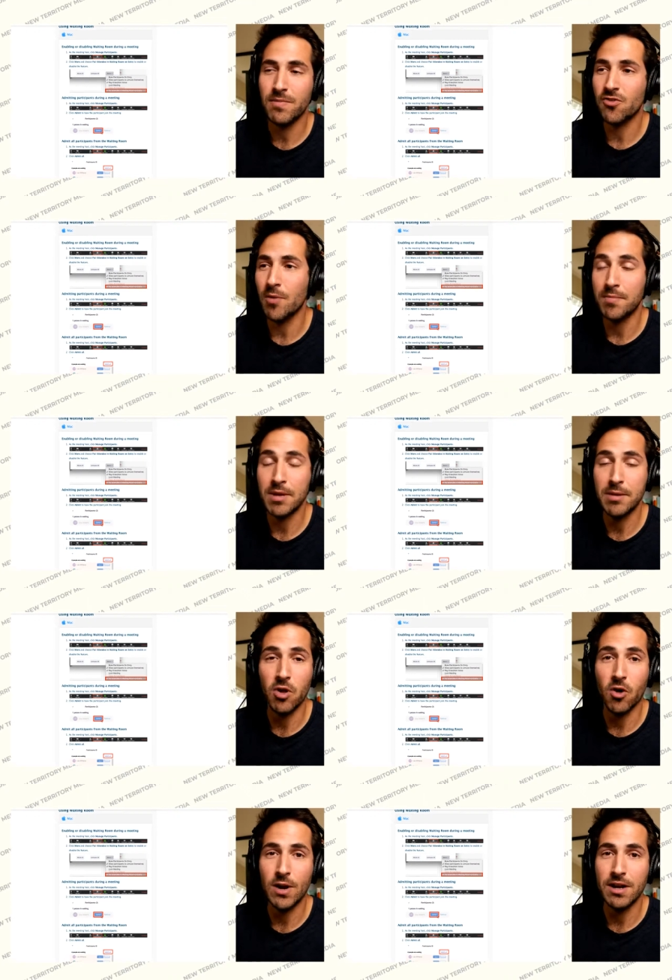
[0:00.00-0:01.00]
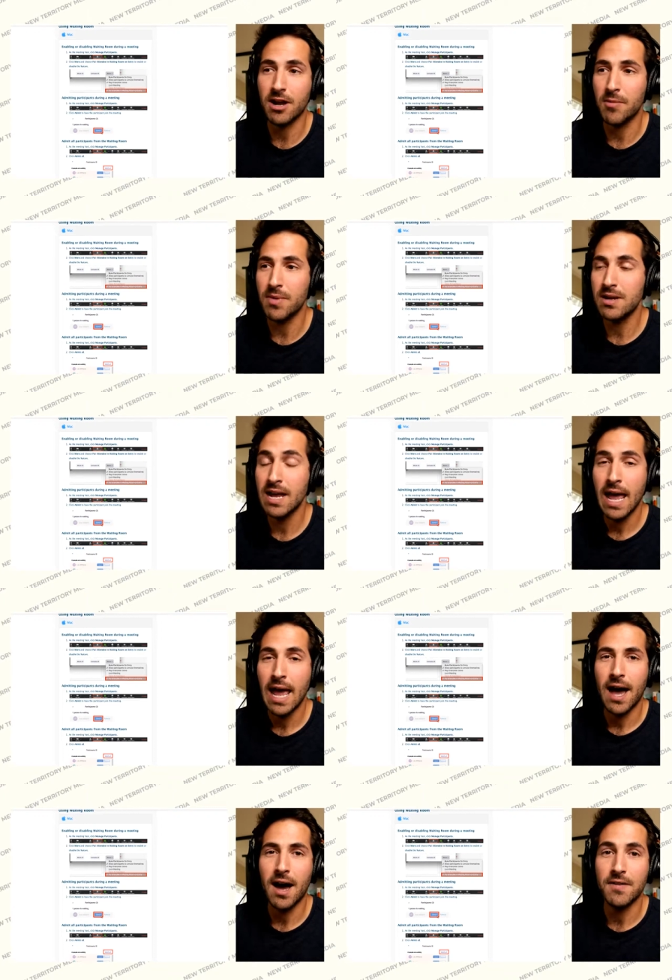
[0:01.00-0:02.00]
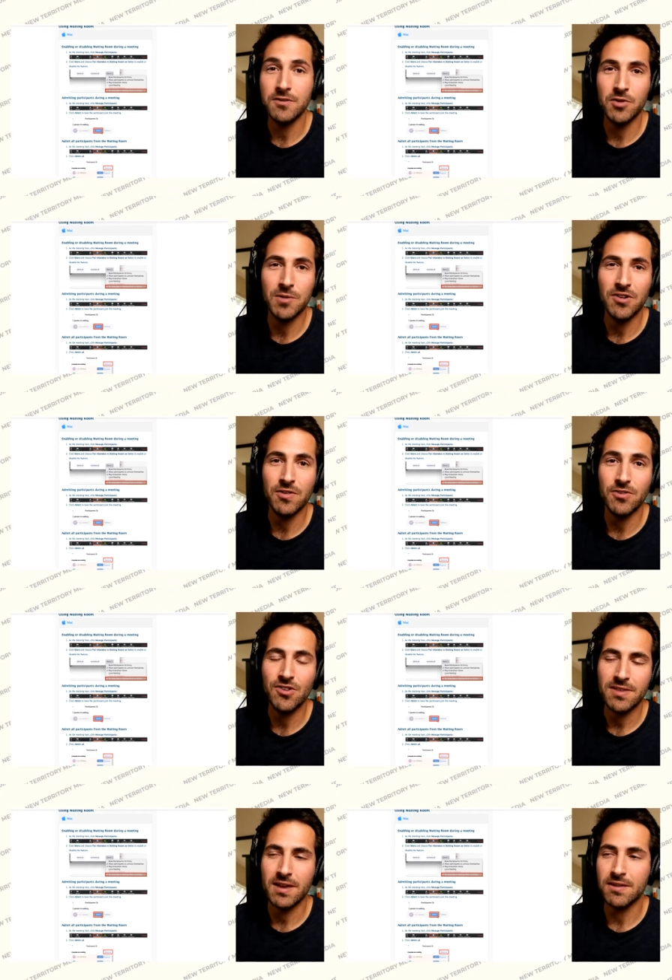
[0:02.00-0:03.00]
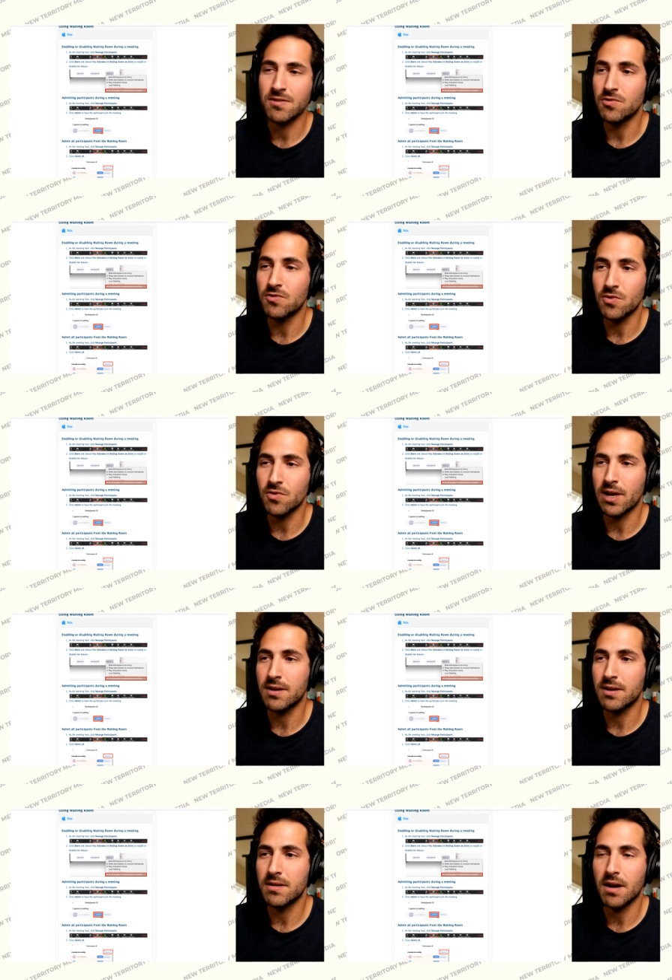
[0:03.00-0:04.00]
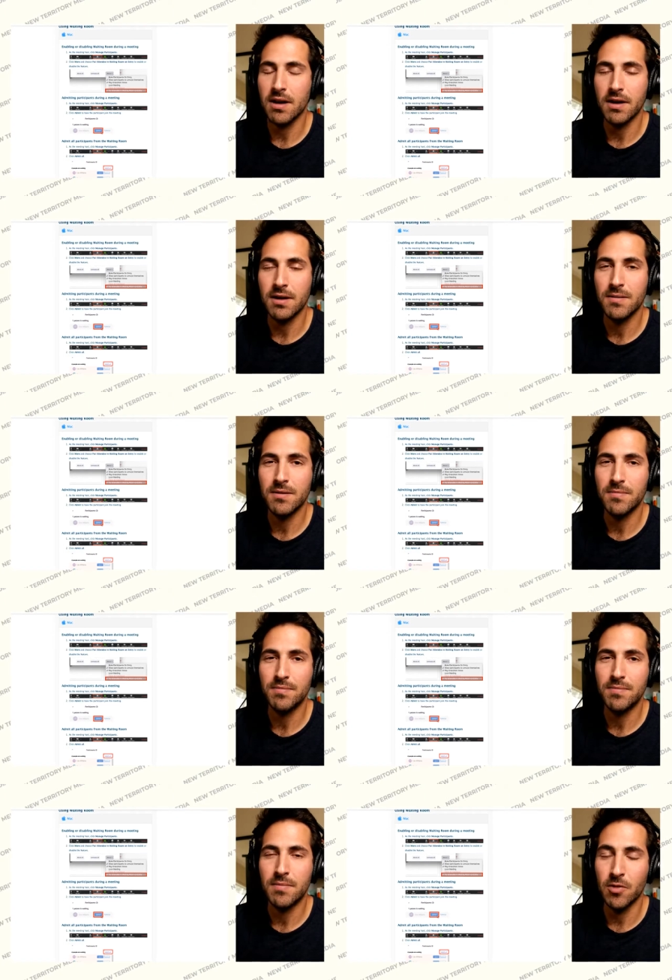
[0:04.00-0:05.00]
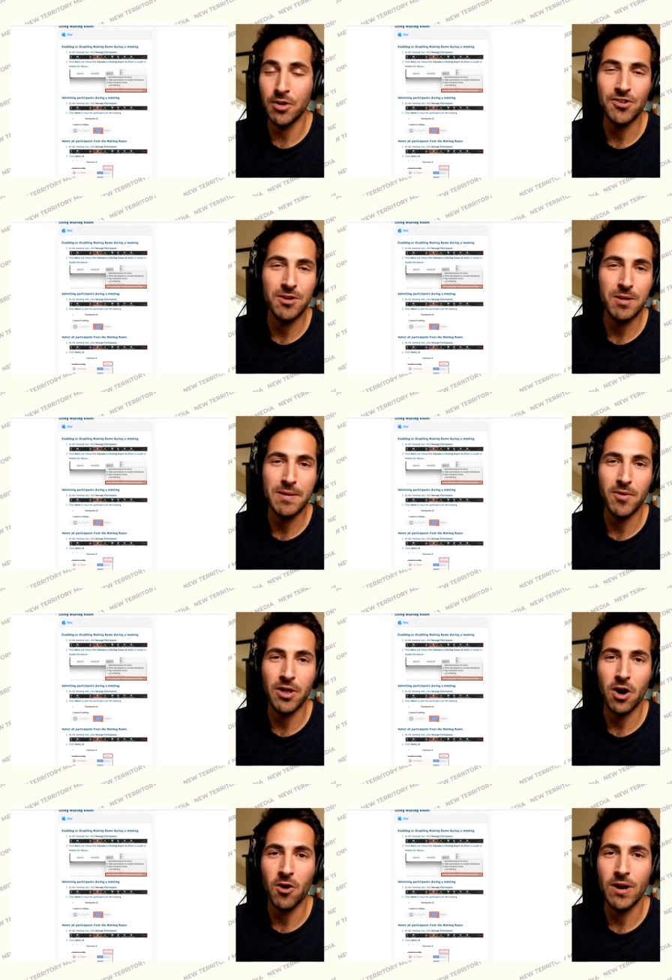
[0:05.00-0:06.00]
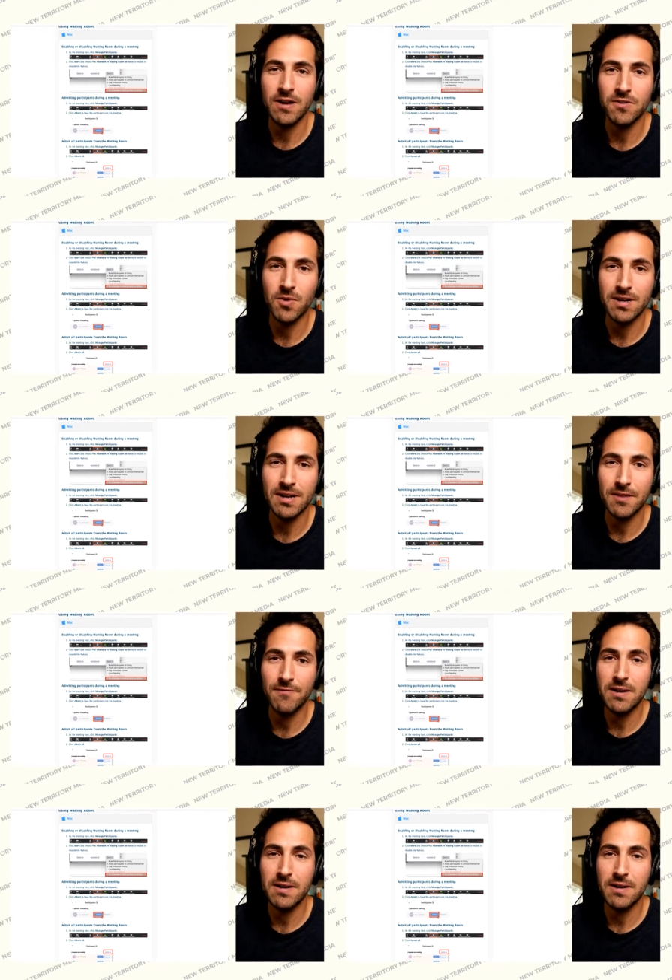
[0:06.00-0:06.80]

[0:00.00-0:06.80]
show up that people are waiting to come in. So you do want to make sure that you check that so you do let legitimate people that are waiting to attend the